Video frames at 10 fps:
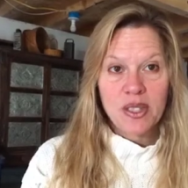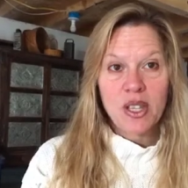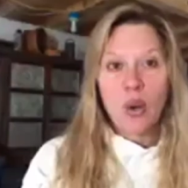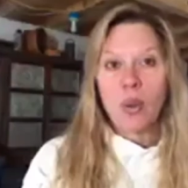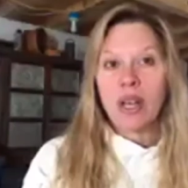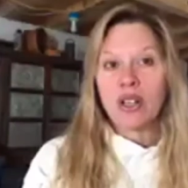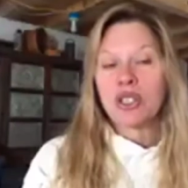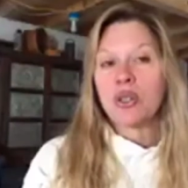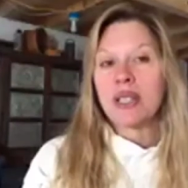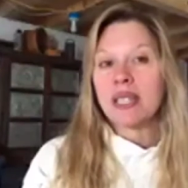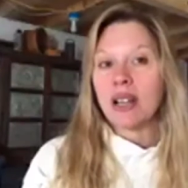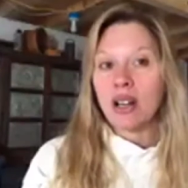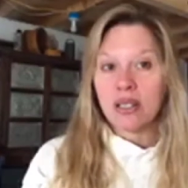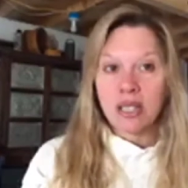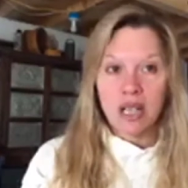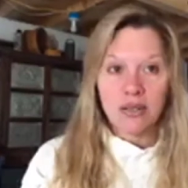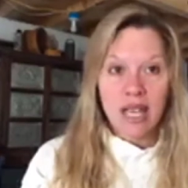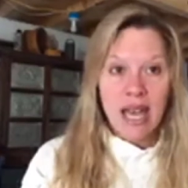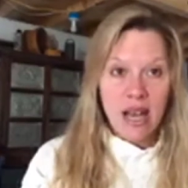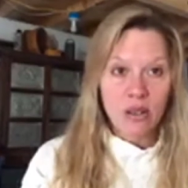So we are stressing
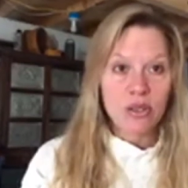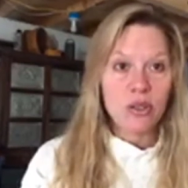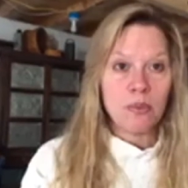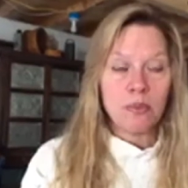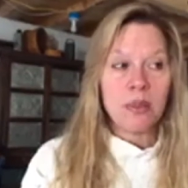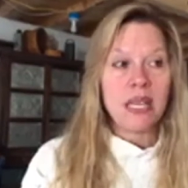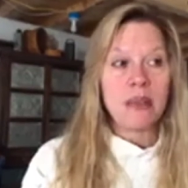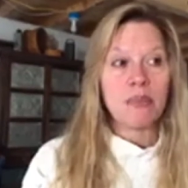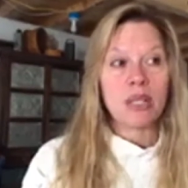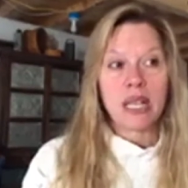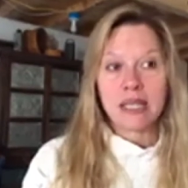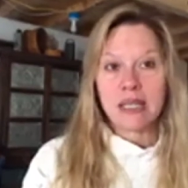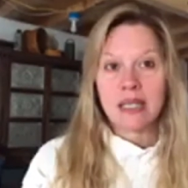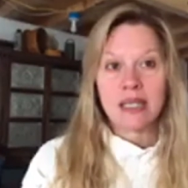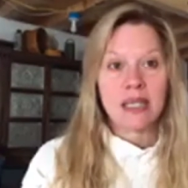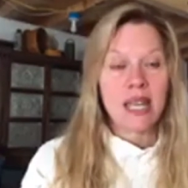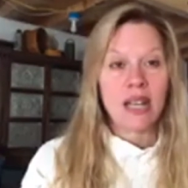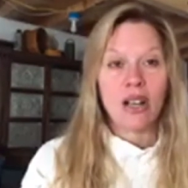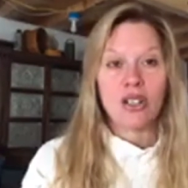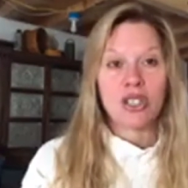ourselves out to be places
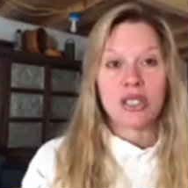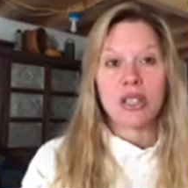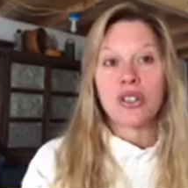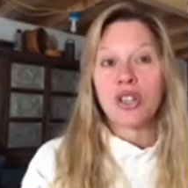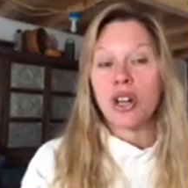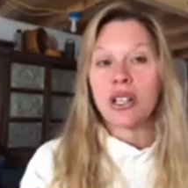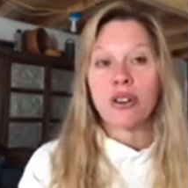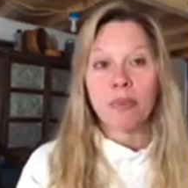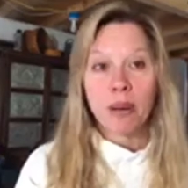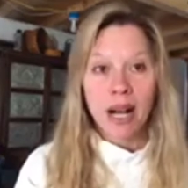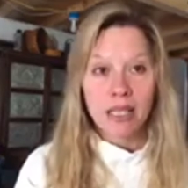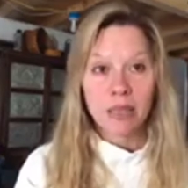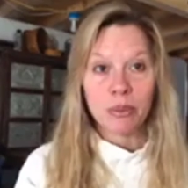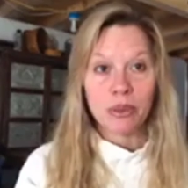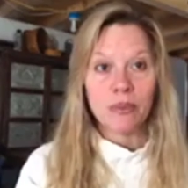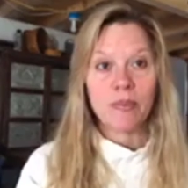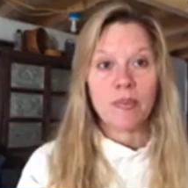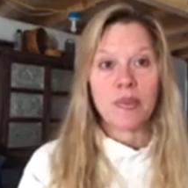that are just darn near impossible